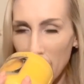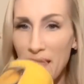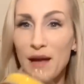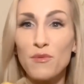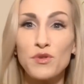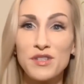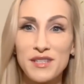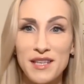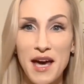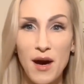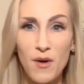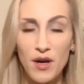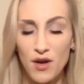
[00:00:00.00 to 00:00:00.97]
and we'll see
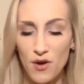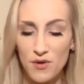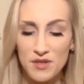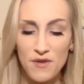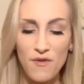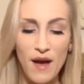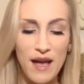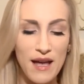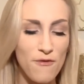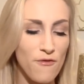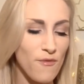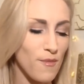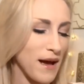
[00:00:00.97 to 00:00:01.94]
how it goes. If I,
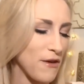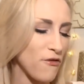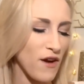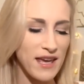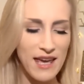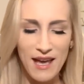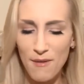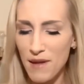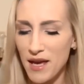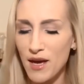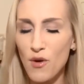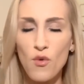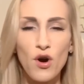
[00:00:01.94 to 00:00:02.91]
if, if I can't
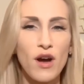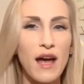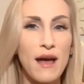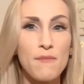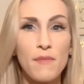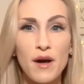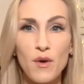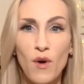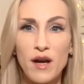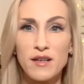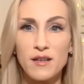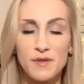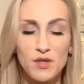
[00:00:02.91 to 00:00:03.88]
make it work, I might
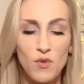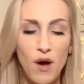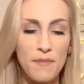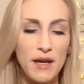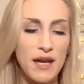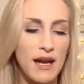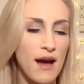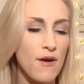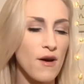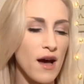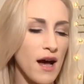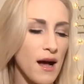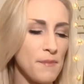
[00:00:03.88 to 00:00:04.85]
wind up swapping it
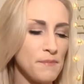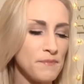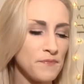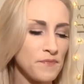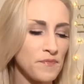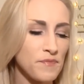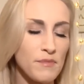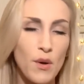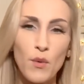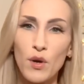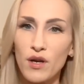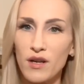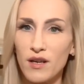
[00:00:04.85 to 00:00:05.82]
out. Um, but
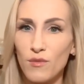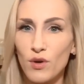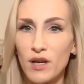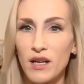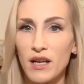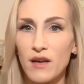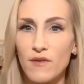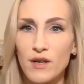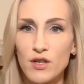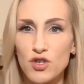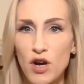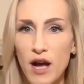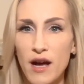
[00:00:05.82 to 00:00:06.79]
we're gonna we're gonna give it
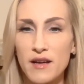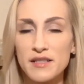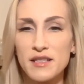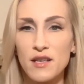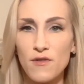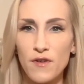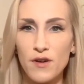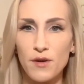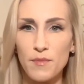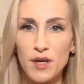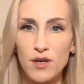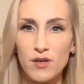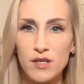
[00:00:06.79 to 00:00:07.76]
a try. I'll see if it'll
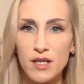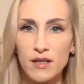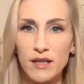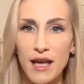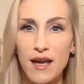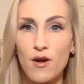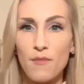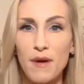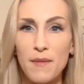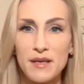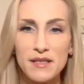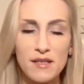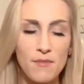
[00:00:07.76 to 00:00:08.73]
be good to layer
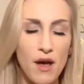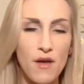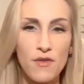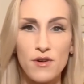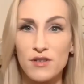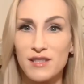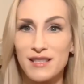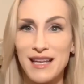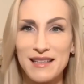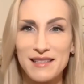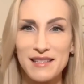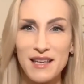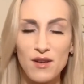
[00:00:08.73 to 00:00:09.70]
maybe some other
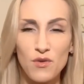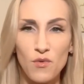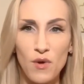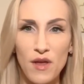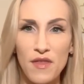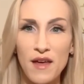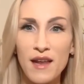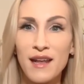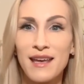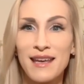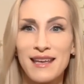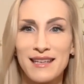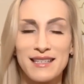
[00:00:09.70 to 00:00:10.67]
scents in with it
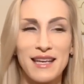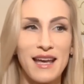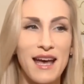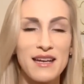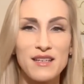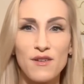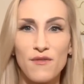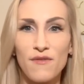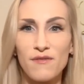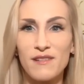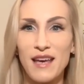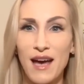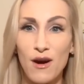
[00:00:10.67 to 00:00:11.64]
to kind
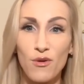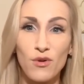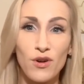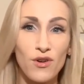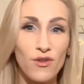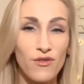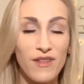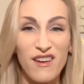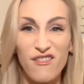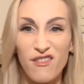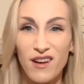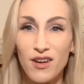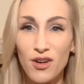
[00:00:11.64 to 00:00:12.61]
of counter
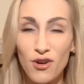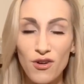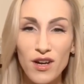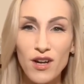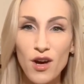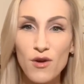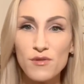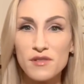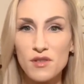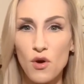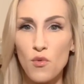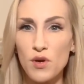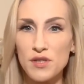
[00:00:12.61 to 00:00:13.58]
that vinegary note.
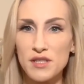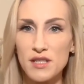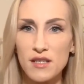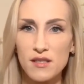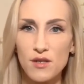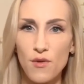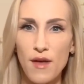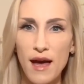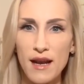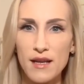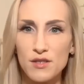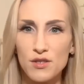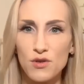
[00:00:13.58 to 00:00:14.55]
So we'll see. So
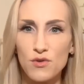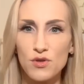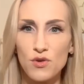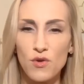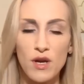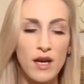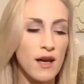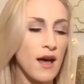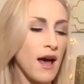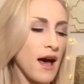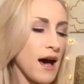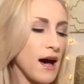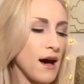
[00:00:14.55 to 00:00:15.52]
that Goose Creek
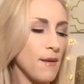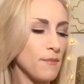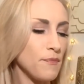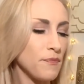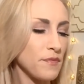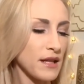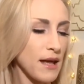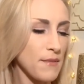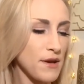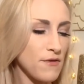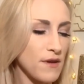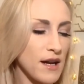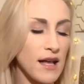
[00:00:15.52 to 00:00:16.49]
um,
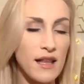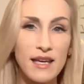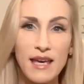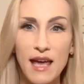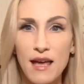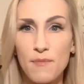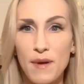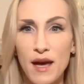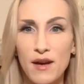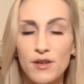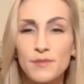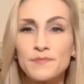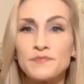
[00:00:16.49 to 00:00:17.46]
Lemon Vanilla Cake
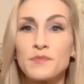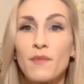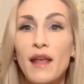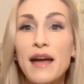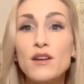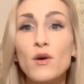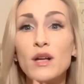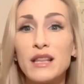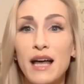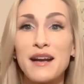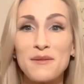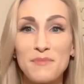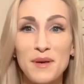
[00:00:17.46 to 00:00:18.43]
Batter. I know a
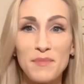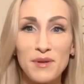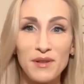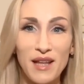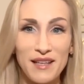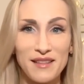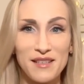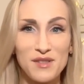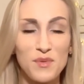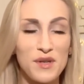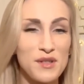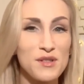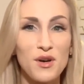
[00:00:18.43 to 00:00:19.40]
lot of people like this
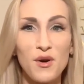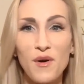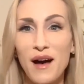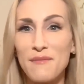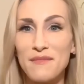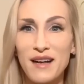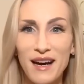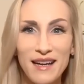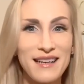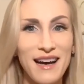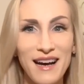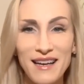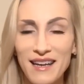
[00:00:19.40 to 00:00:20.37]
one, so I'm not
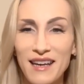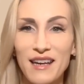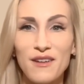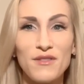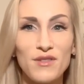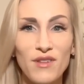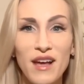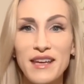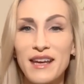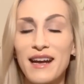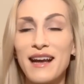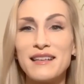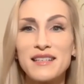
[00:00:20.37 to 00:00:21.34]
knocking it if you like
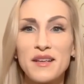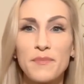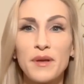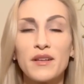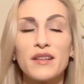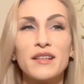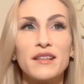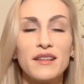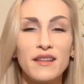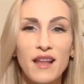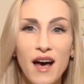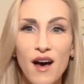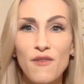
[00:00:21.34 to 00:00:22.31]
it. I typically
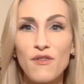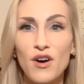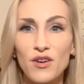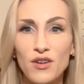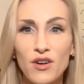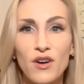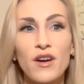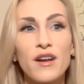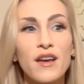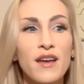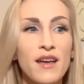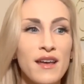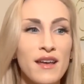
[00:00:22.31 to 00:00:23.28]
love a good